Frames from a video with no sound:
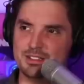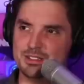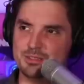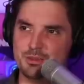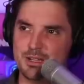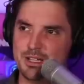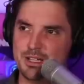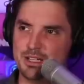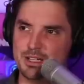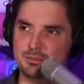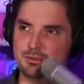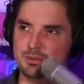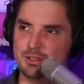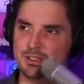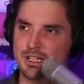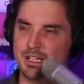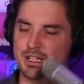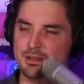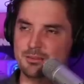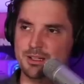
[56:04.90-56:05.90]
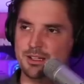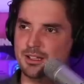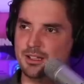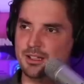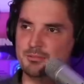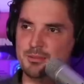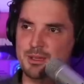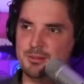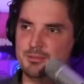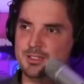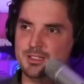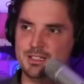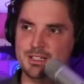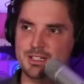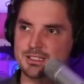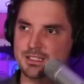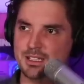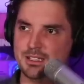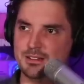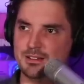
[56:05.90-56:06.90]
just wake up one day and I'll be like, maybe
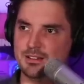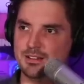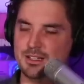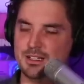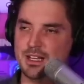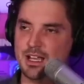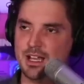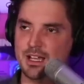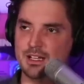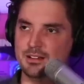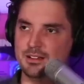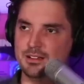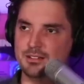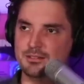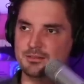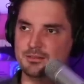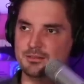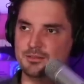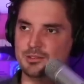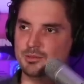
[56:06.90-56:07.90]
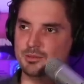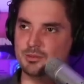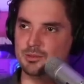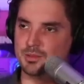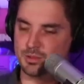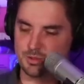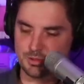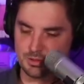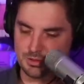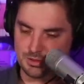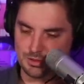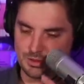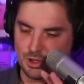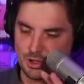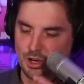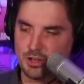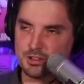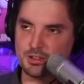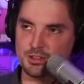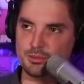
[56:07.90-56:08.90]
today's like the day I like
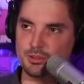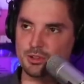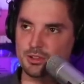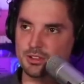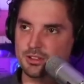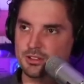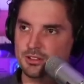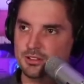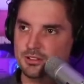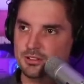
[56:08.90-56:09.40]
talk to the world.